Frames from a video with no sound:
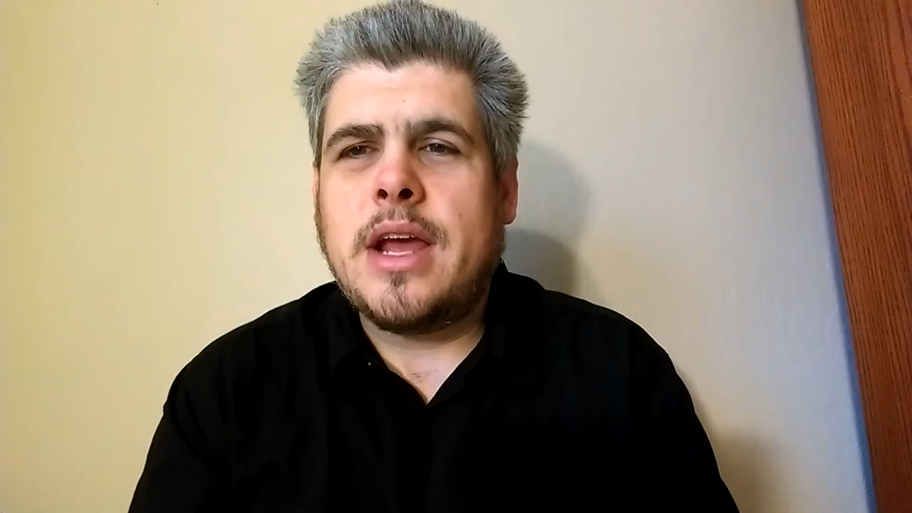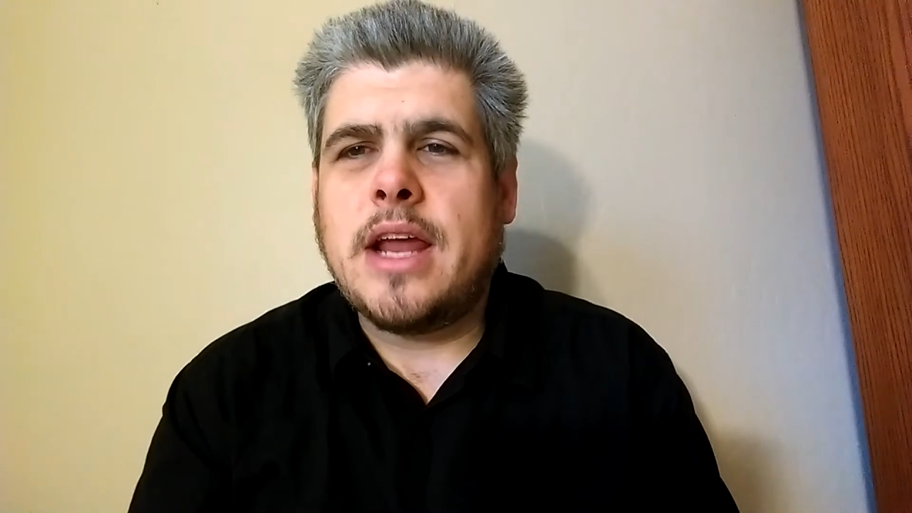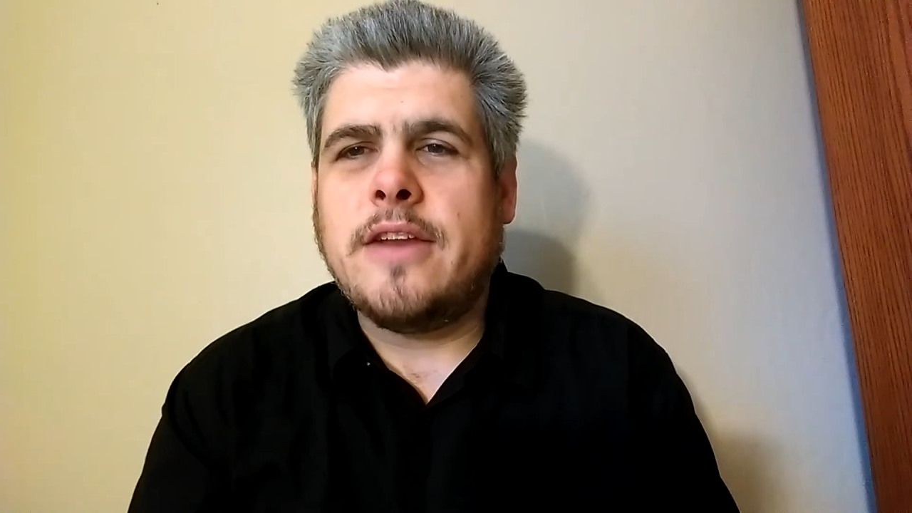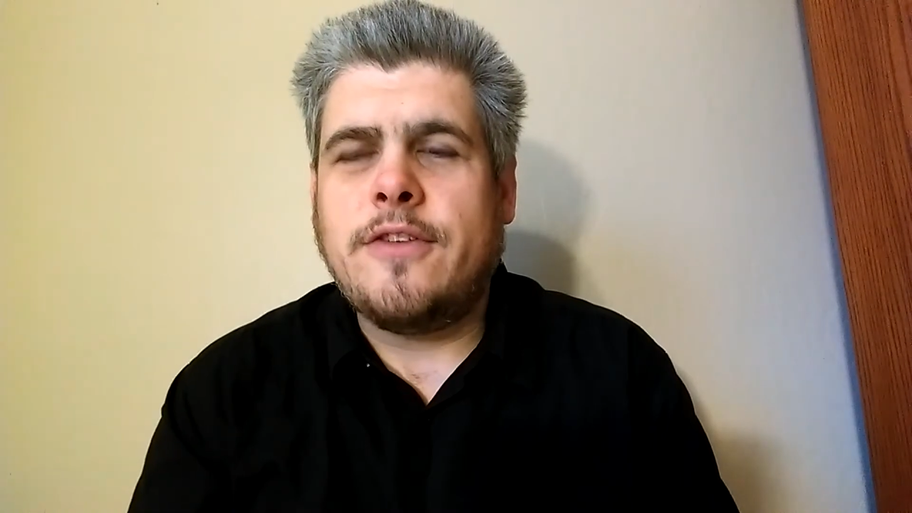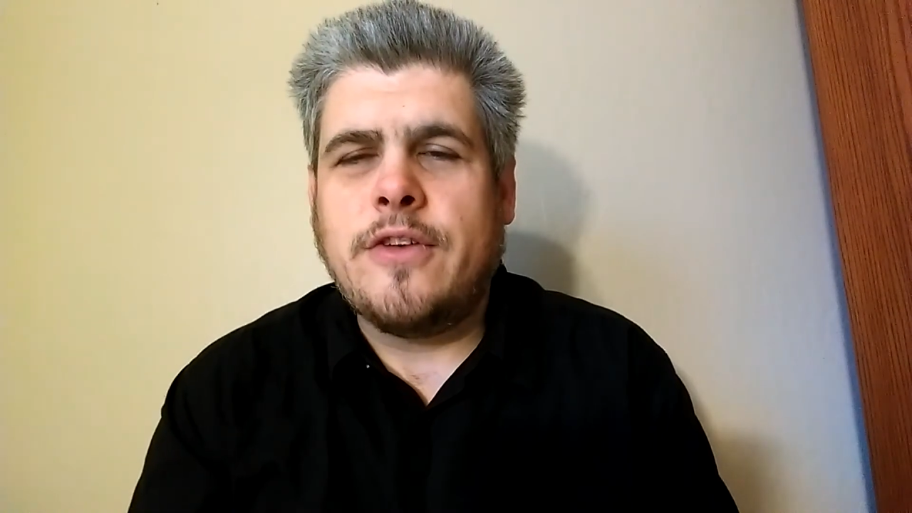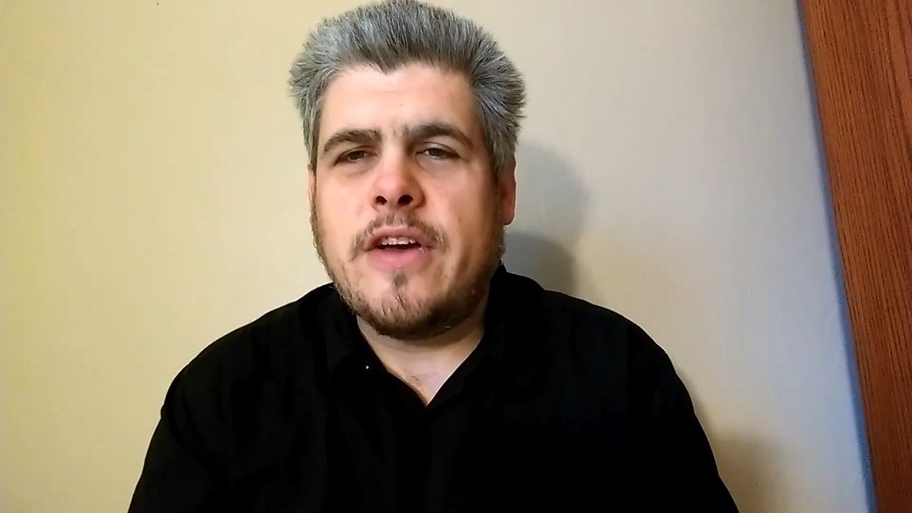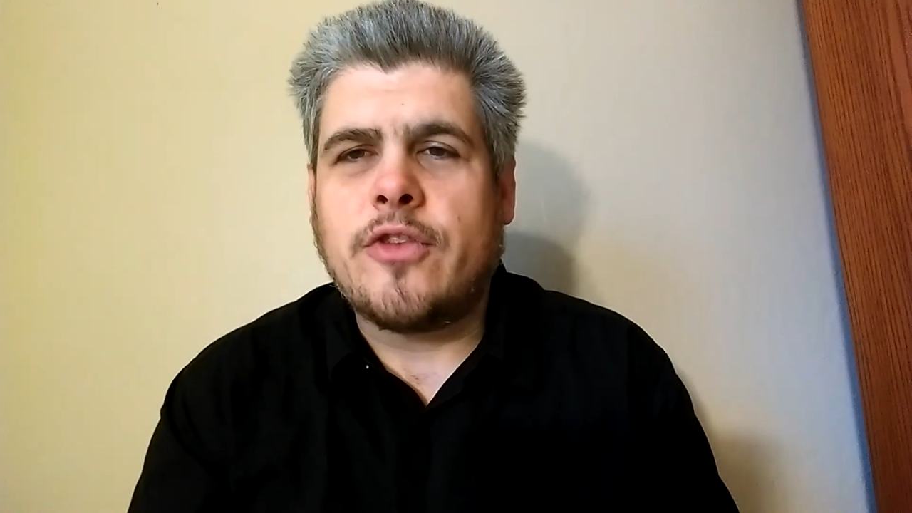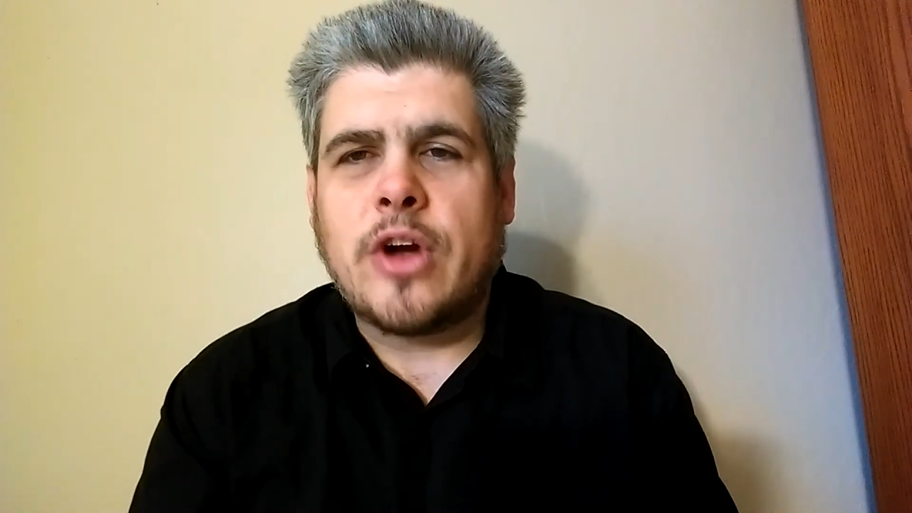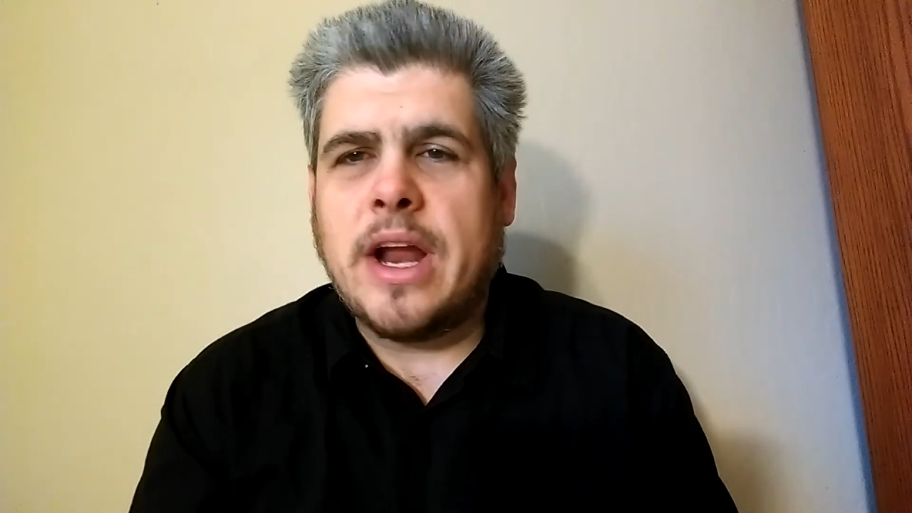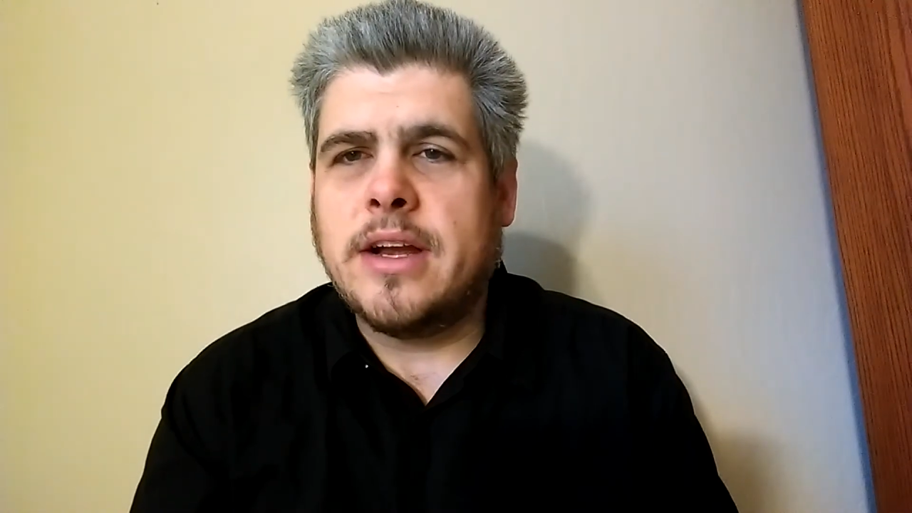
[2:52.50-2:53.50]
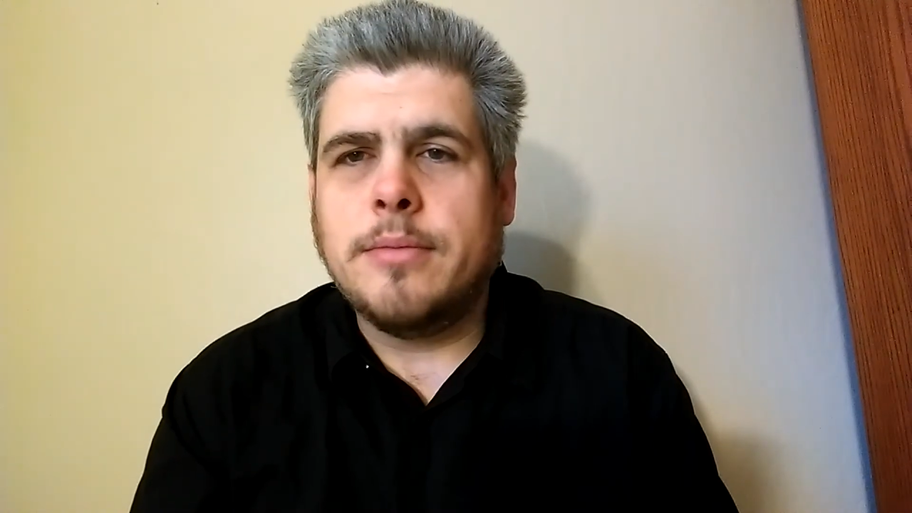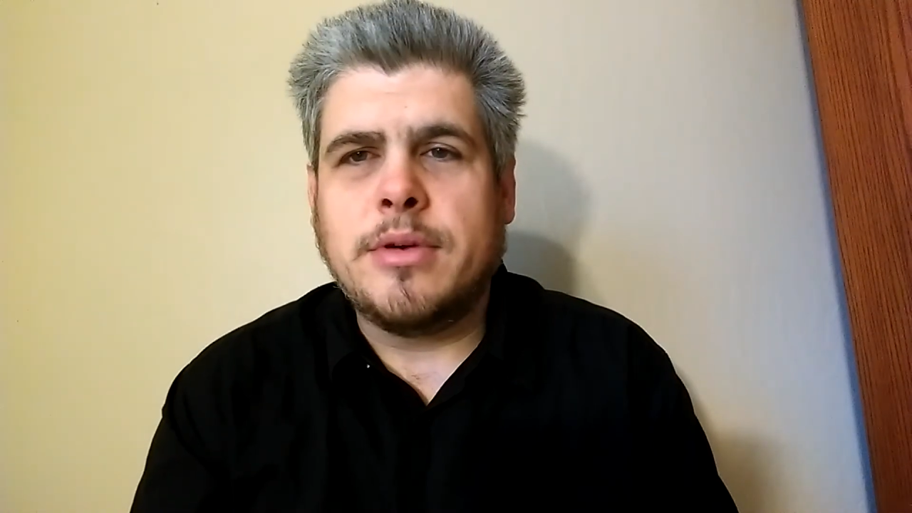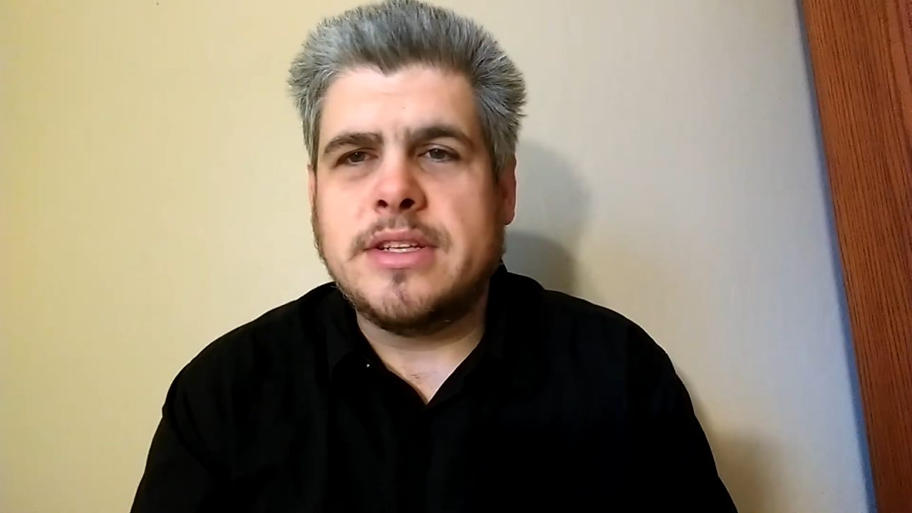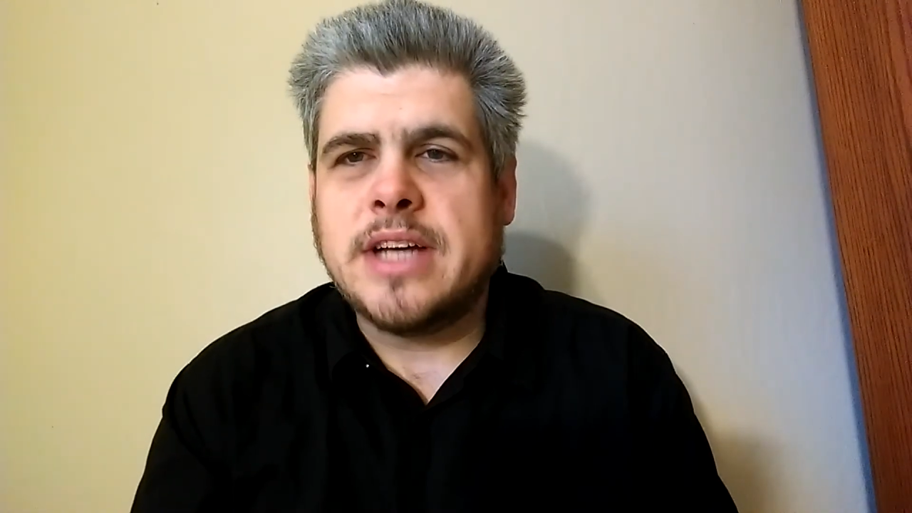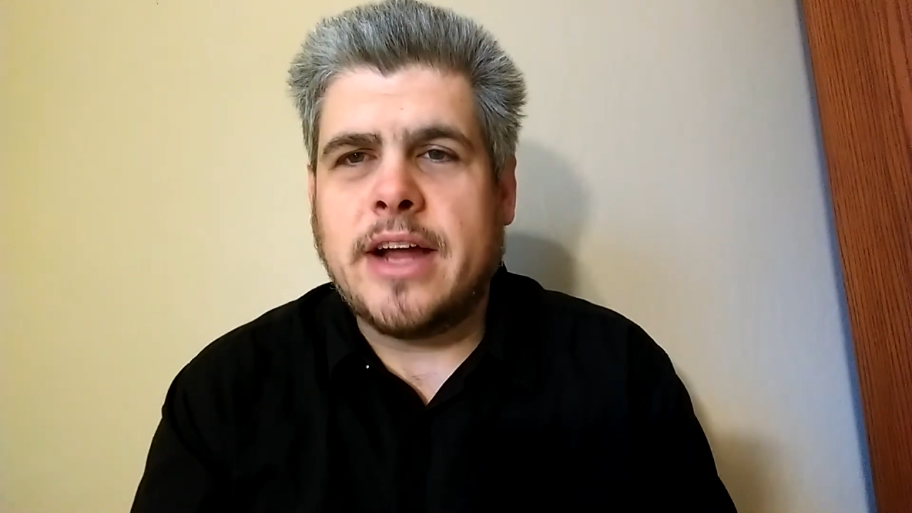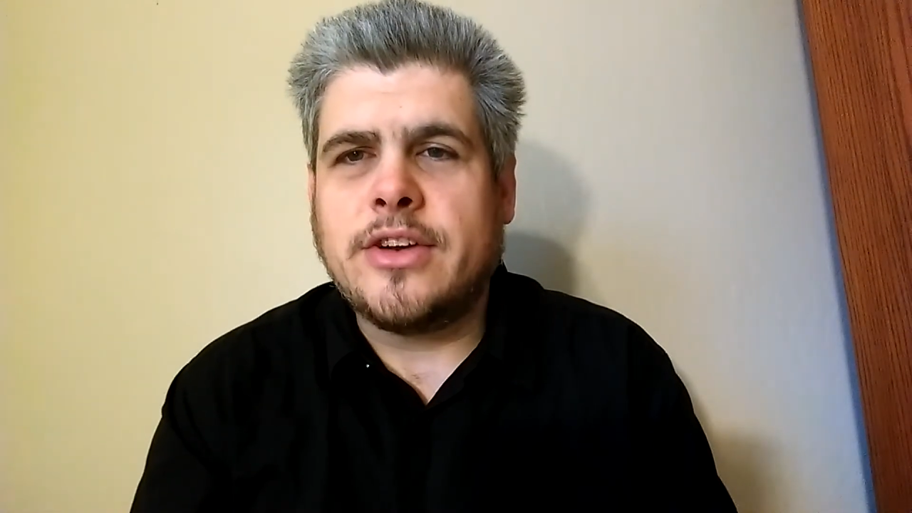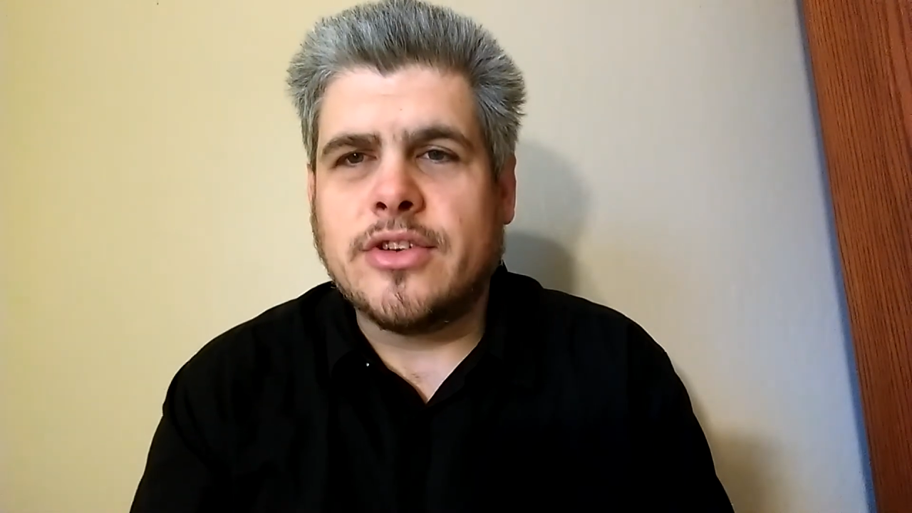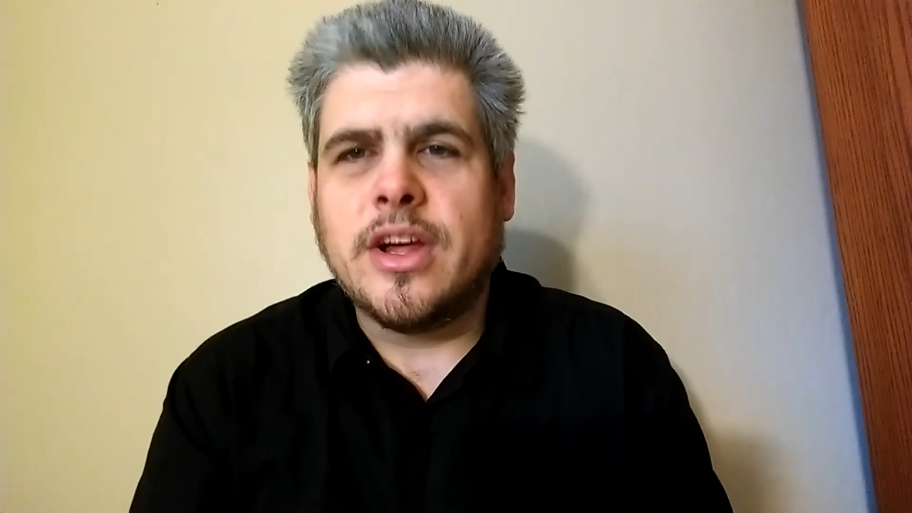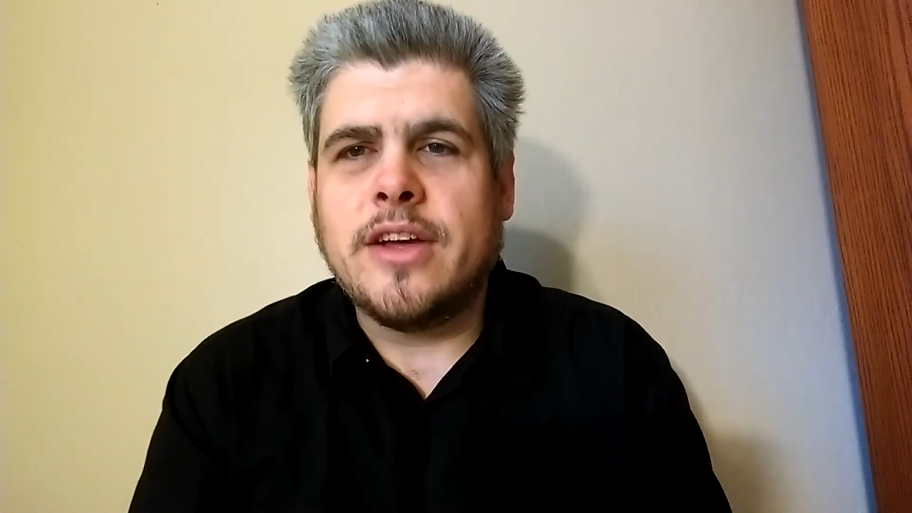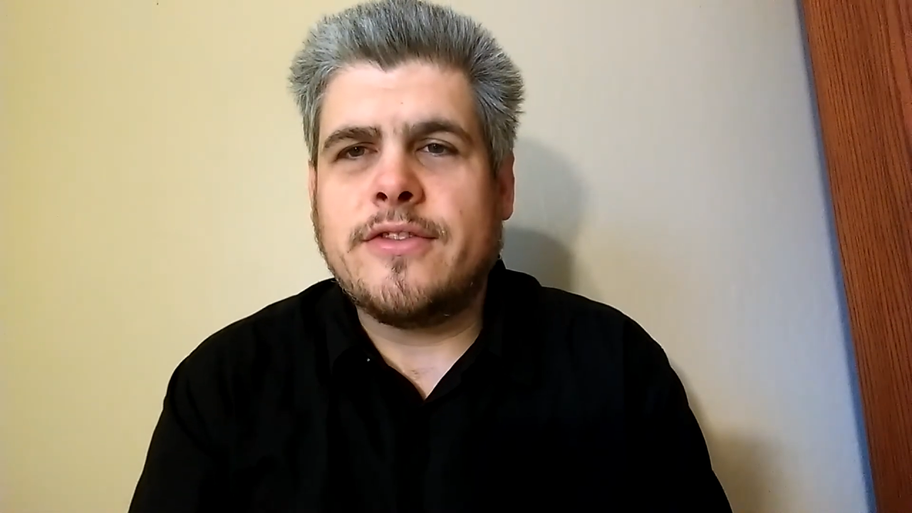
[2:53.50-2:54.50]
and if you've ever had anybody die in your
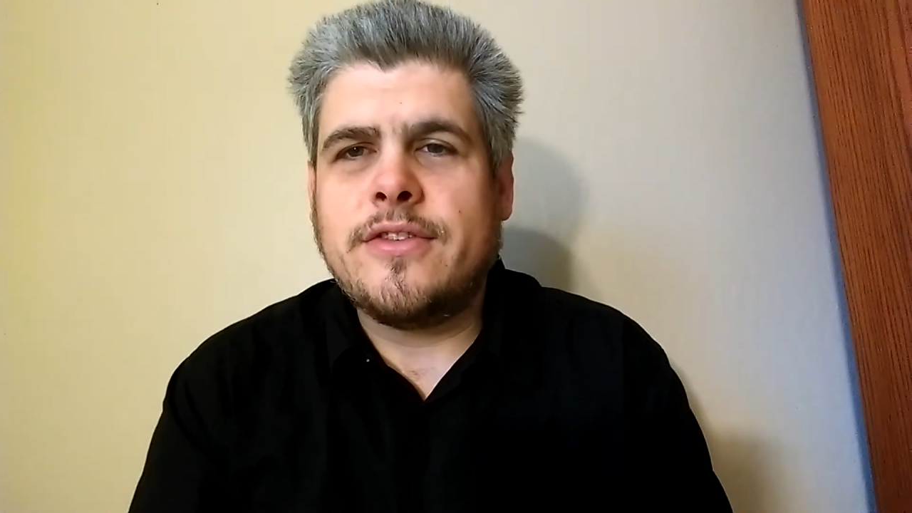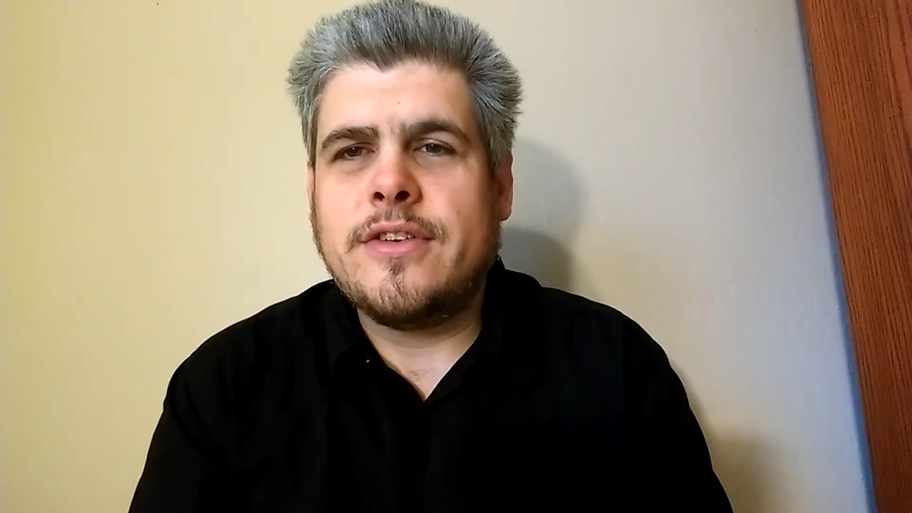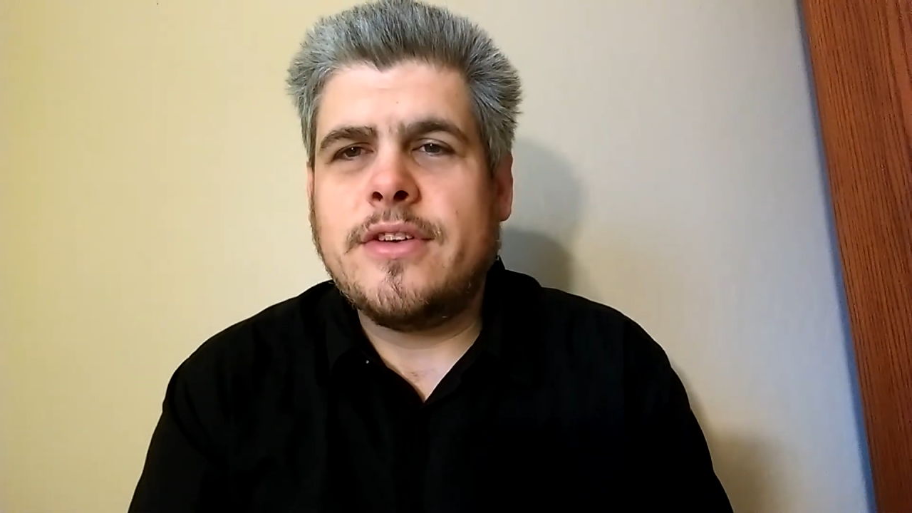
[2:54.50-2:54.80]
life,